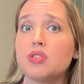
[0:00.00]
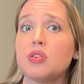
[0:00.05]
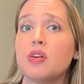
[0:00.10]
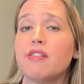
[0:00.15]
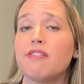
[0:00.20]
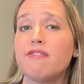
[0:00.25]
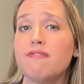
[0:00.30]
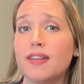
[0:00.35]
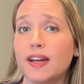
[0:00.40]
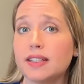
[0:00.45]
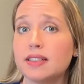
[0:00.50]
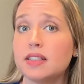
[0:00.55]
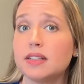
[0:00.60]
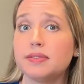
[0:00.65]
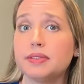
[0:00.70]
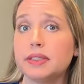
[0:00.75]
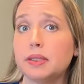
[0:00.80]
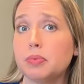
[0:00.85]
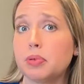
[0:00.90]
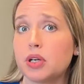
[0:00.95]
to
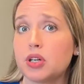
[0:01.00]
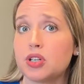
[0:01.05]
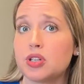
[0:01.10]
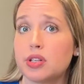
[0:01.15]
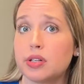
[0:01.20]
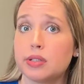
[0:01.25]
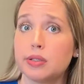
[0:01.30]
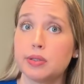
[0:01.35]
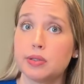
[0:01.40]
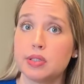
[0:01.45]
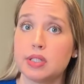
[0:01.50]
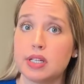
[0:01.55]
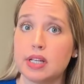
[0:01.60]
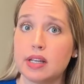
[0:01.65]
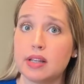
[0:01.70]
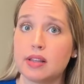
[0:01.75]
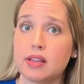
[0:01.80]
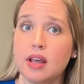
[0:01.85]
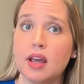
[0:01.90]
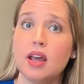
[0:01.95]
effectively brush their own
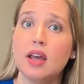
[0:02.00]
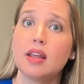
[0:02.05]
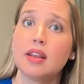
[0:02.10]
teeth.